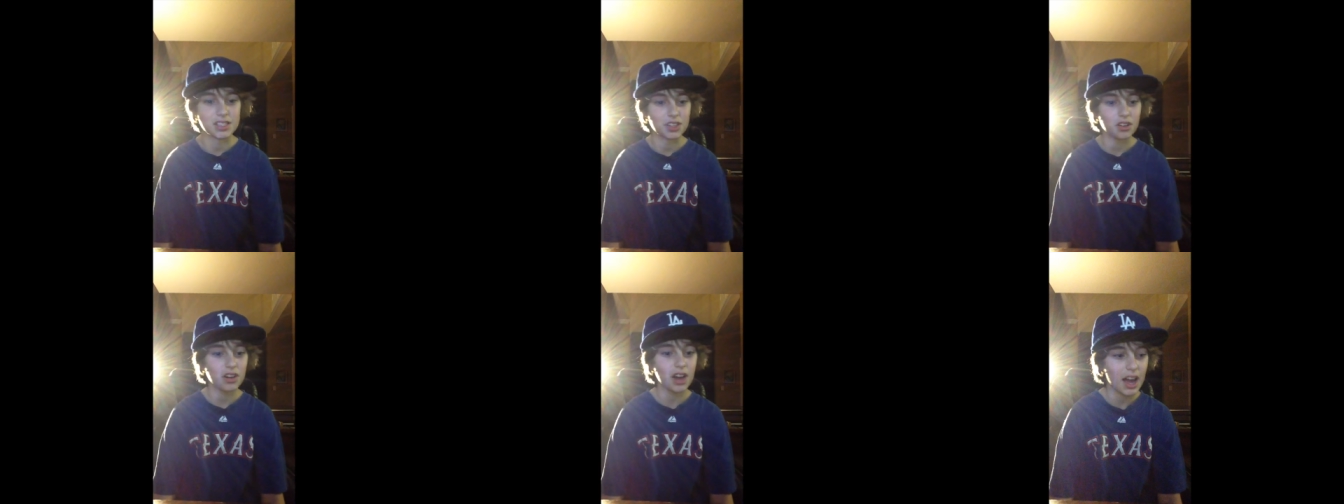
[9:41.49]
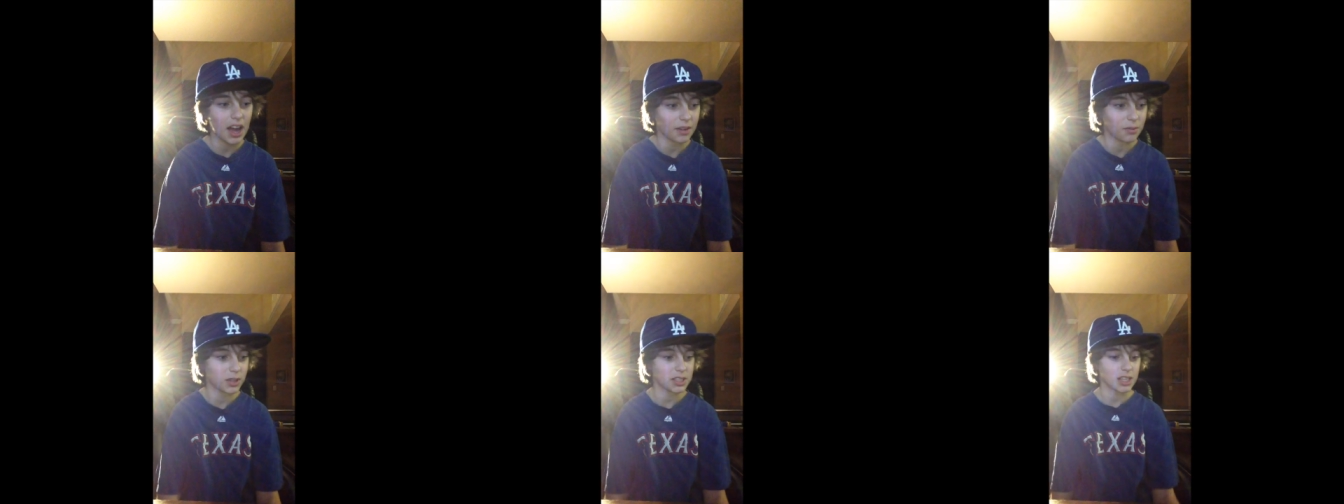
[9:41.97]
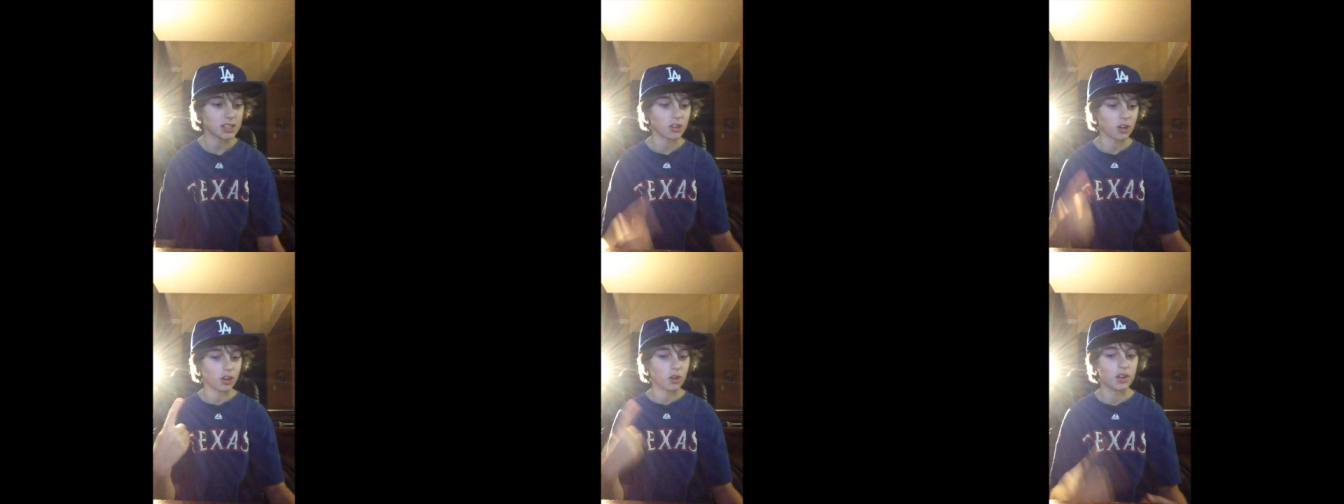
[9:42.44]
I
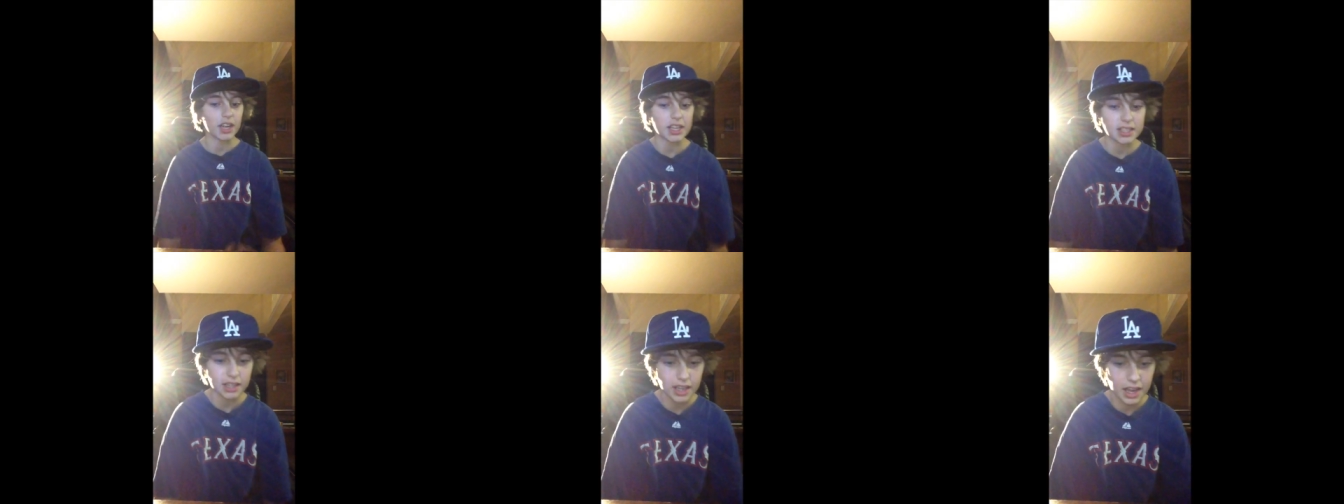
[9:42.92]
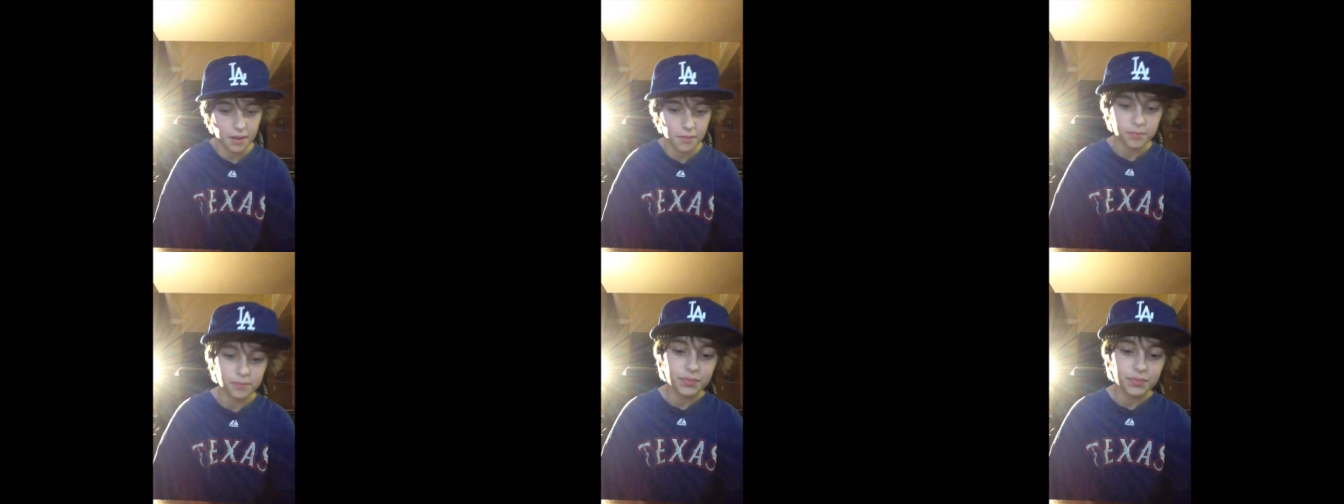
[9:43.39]
started going to ATA,